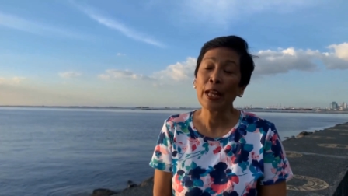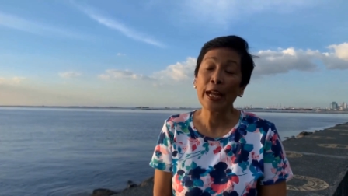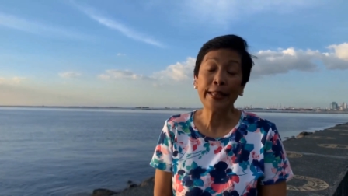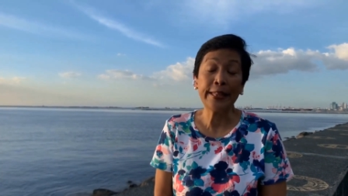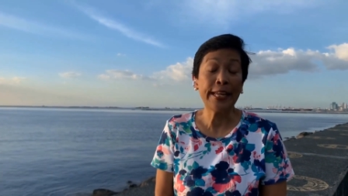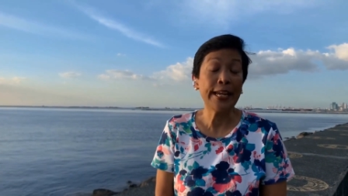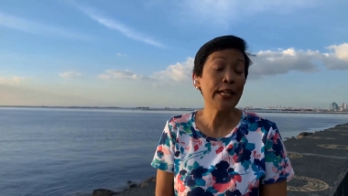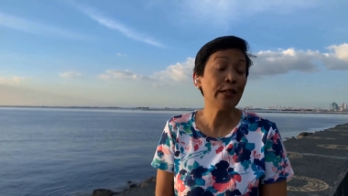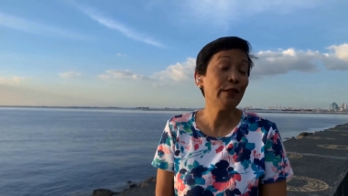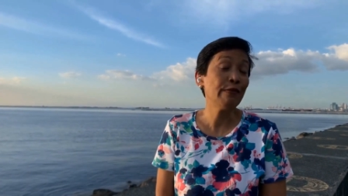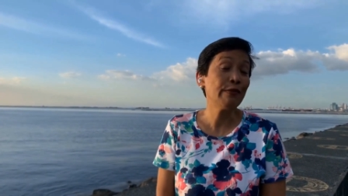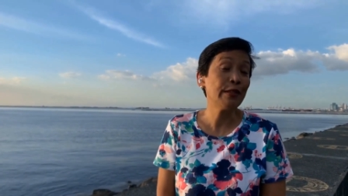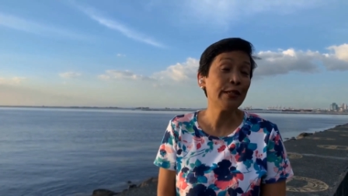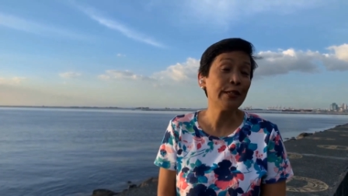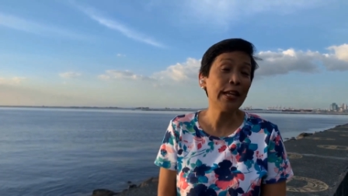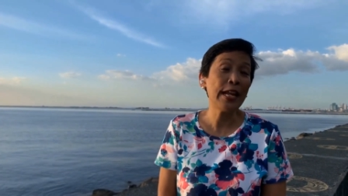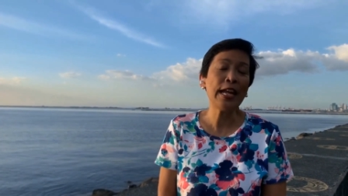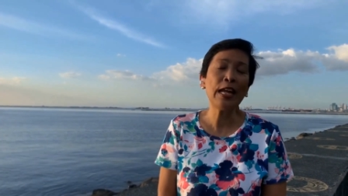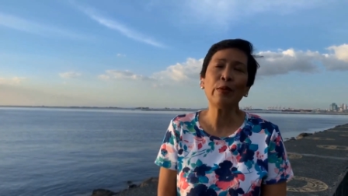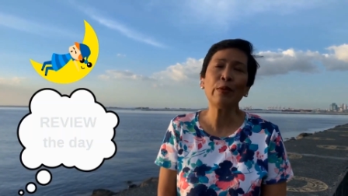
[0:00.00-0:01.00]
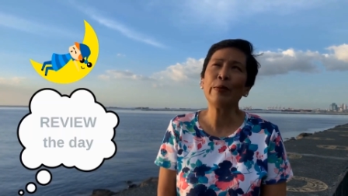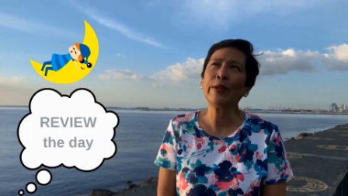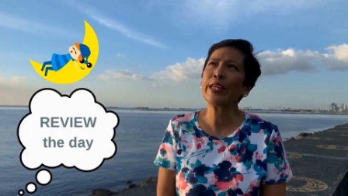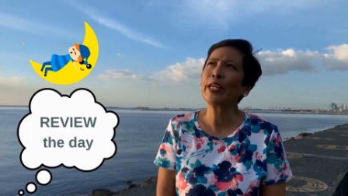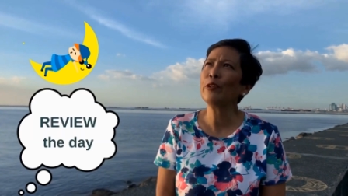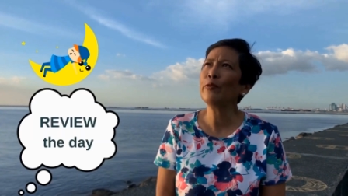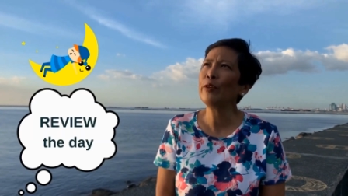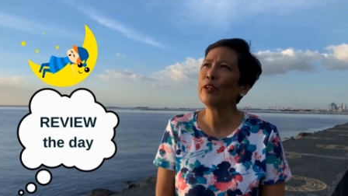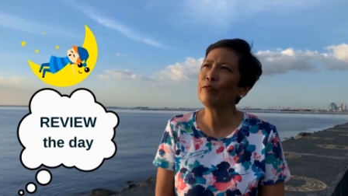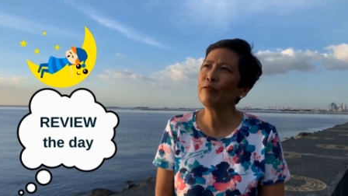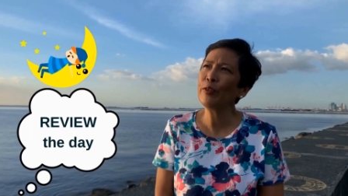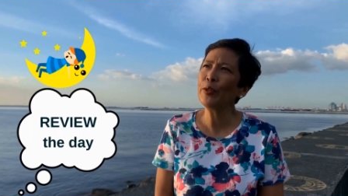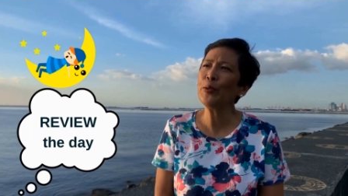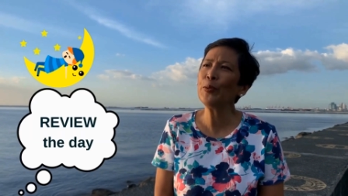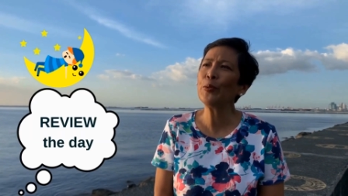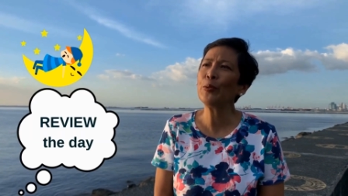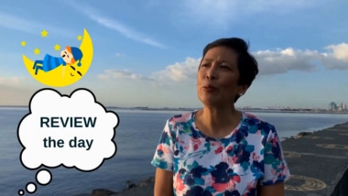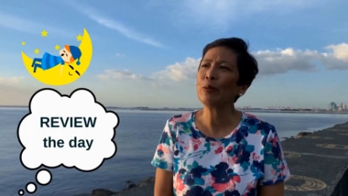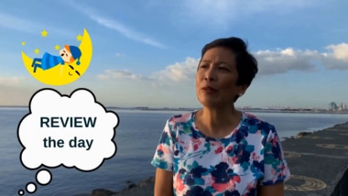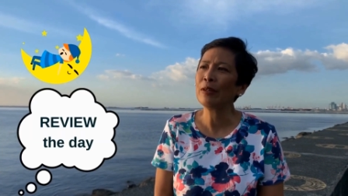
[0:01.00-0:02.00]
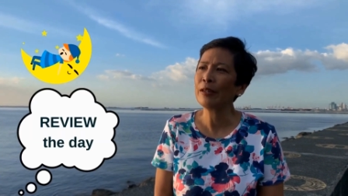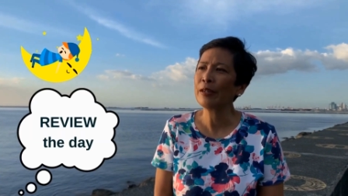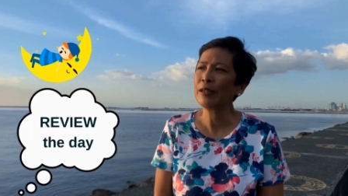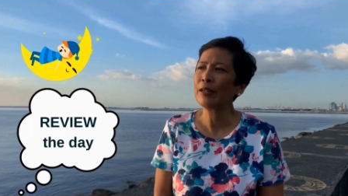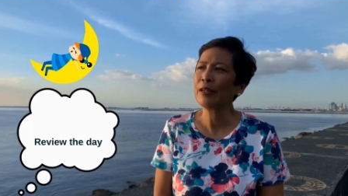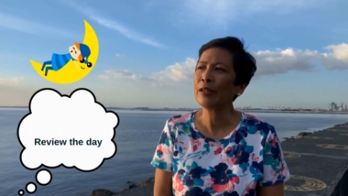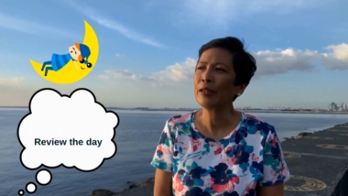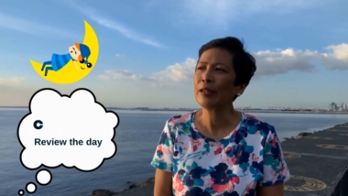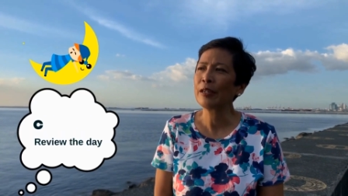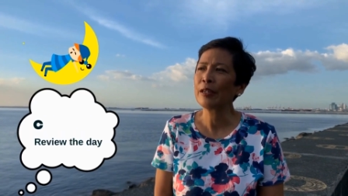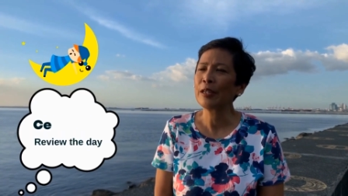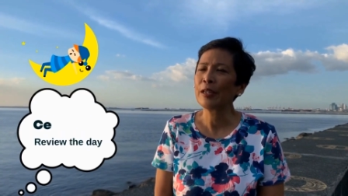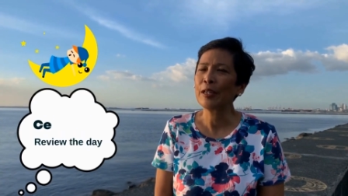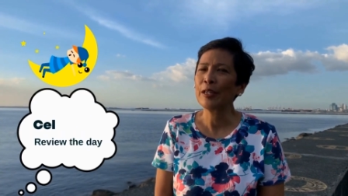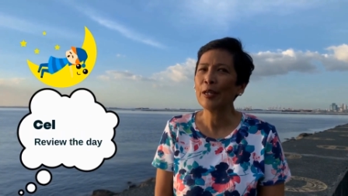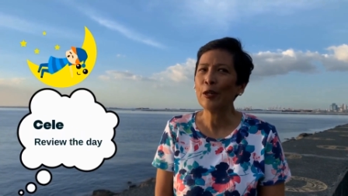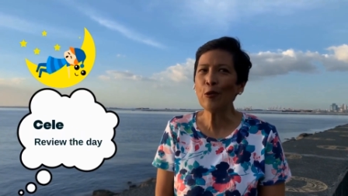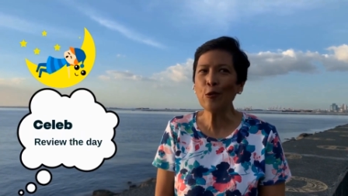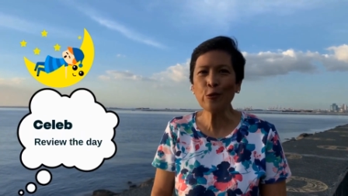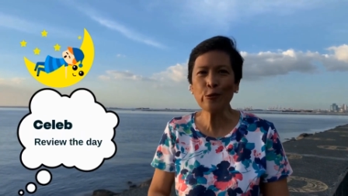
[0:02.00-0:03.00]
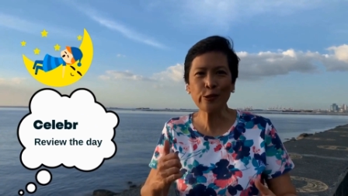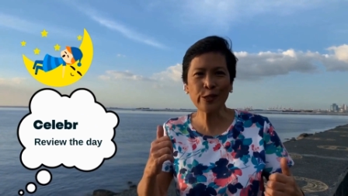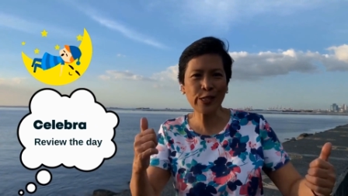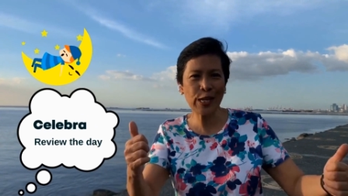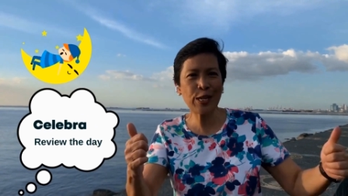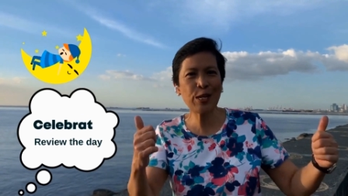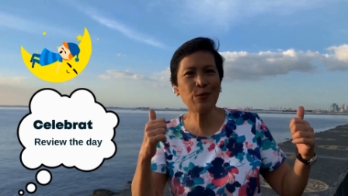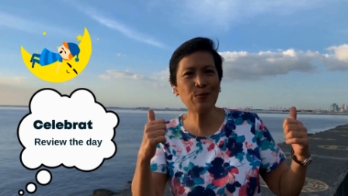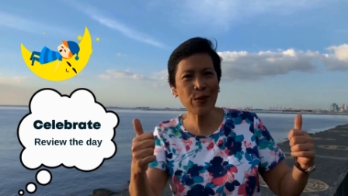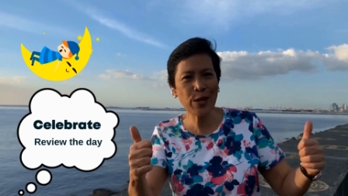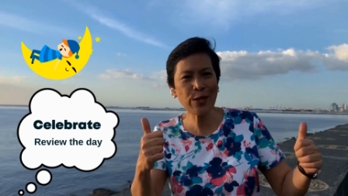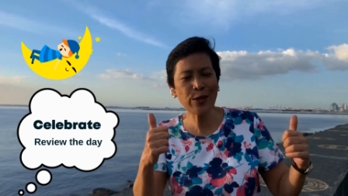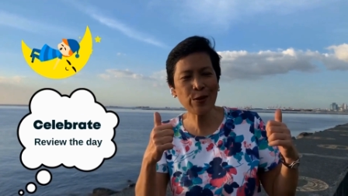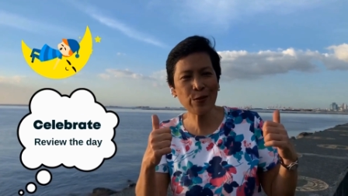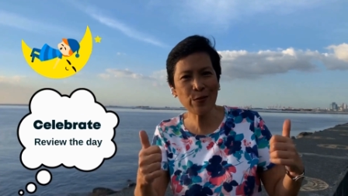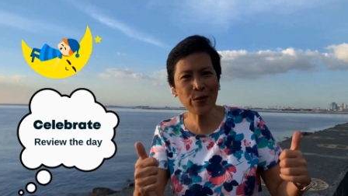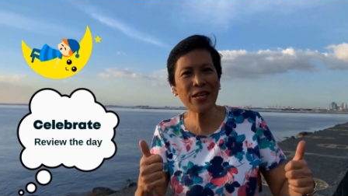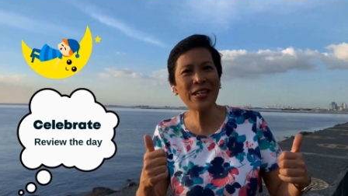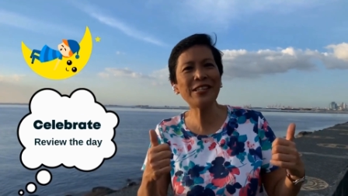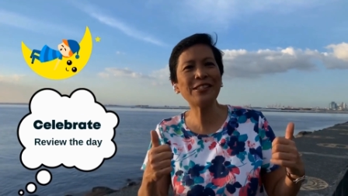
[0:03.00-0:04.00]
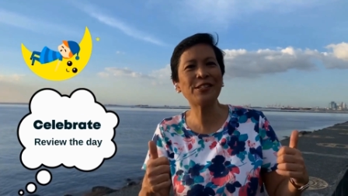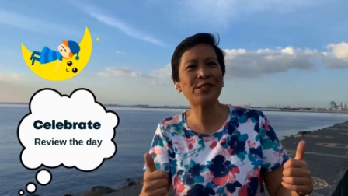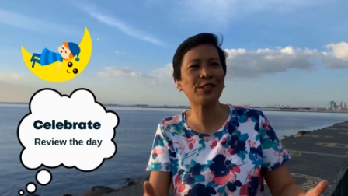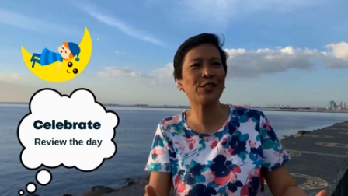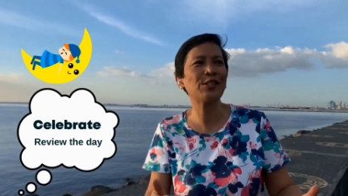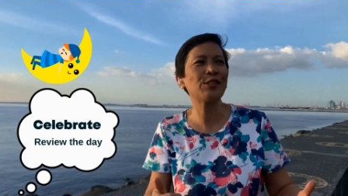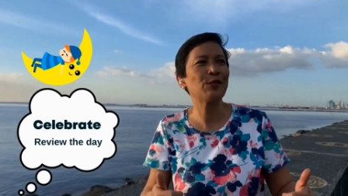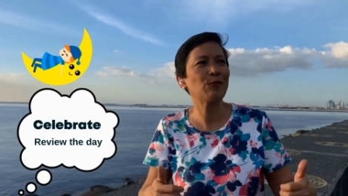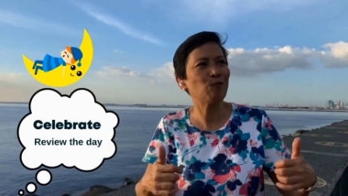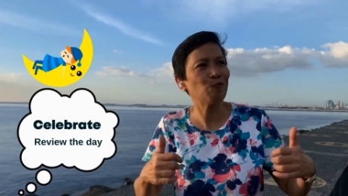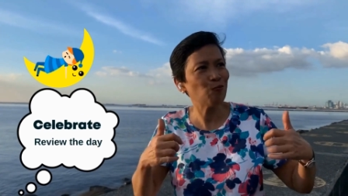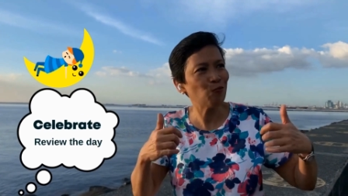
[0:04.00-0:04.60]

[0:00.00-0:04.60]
At the end of the day, we can review Oh, celebrate the wins.